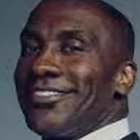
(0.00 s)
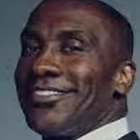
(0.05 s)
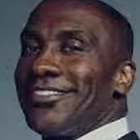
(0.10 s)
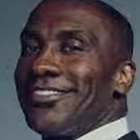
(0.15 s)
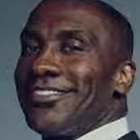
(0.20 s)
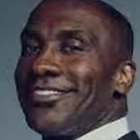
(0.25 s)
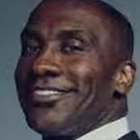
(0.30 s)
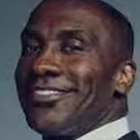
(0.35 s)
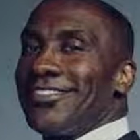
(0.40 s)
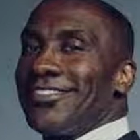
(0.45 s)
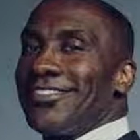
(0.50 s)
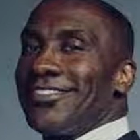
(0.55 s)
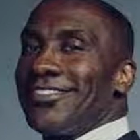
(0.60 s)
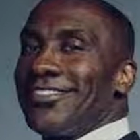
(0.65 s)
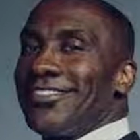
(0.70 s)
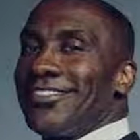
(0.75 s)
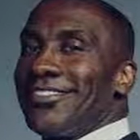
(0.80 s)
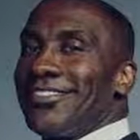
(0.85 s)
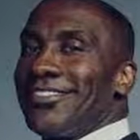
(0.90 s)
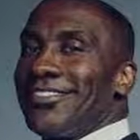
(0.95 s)

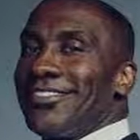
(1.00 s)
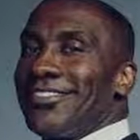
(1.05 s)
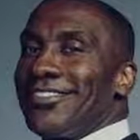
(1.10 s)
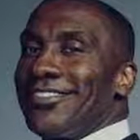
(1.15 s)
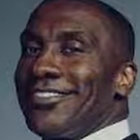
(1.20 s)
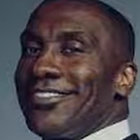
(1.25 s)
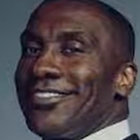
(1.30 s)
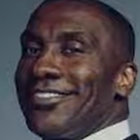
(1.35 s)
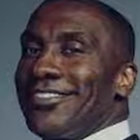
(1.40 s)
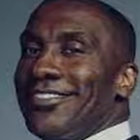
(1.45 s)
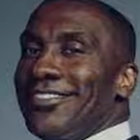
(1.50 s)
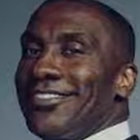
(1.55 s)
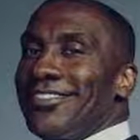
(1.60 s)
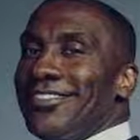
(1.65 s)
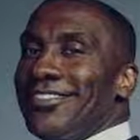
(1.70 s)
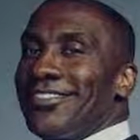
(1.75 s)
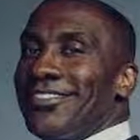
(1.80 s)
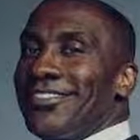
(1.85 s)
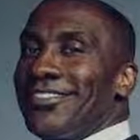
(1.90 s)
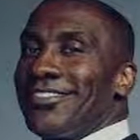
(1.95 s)

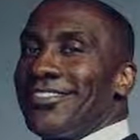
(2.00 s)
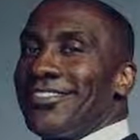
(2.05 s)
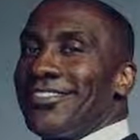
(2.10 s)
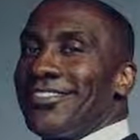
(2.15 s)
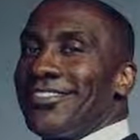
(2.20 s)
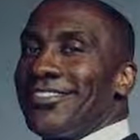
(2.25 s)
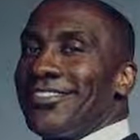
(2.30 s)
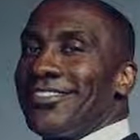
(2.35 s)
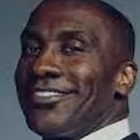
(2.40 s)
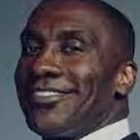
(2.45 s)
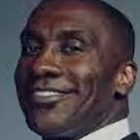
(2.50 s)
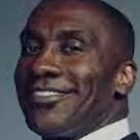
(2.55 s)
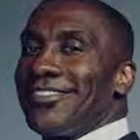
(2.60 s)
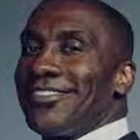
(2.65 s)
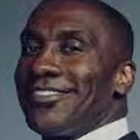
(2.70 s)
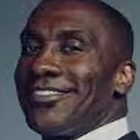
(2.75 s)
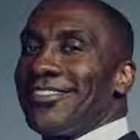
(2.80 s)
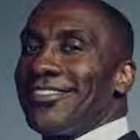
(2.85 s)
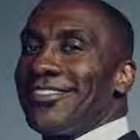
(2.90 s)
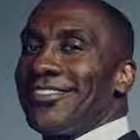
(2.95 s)

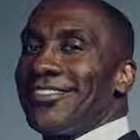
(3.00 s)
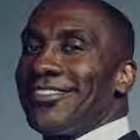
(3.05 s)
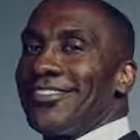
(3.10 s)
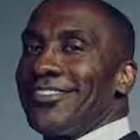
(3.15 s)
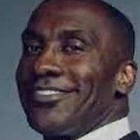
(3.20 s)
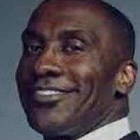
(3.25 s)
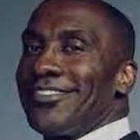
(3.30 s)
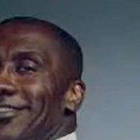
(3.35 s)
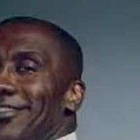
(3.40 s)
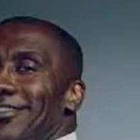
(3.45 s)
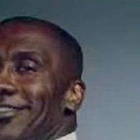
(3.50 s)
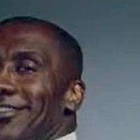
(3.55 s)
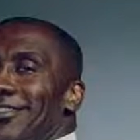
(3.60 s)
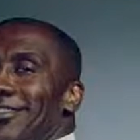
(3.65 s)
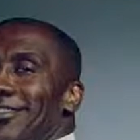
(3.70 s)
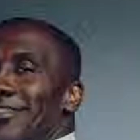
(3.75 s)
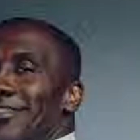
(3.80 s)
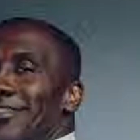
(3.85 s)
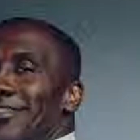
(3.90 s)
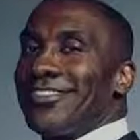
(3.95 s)

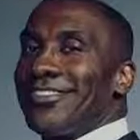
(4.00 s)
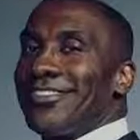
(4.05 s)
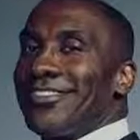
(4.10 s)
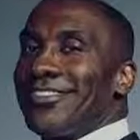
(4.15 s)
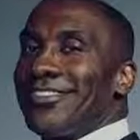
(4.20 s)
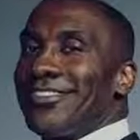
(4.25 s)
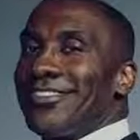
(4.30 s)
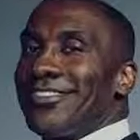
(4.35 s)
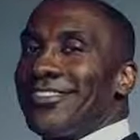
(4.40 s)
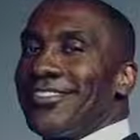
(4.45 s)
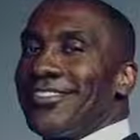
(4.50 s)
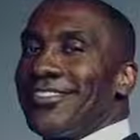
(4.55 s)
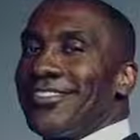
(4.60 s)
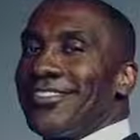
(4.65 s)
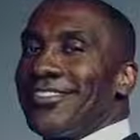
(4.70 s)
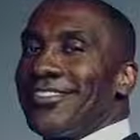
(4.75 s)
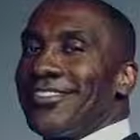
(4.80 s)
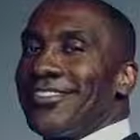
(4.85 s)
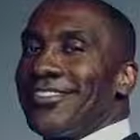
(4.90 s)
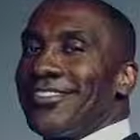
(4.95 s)

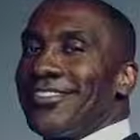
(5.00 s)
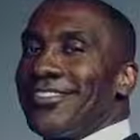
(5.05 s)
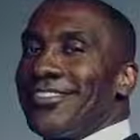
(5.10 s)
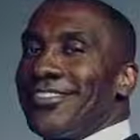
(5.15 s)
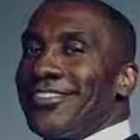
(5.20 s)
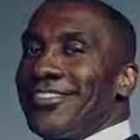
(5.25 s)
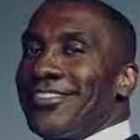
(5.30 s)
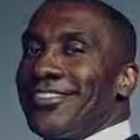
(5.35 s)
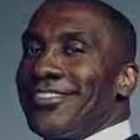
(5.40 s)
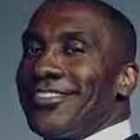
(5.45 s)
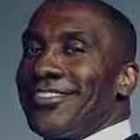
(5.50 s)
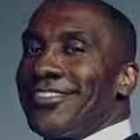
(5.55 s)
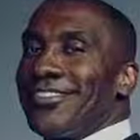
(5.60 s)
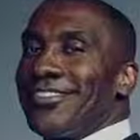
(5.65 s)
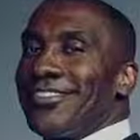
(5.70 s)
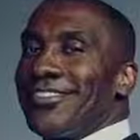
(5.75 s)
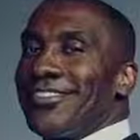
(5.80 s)
No words are spoken by the person on screen.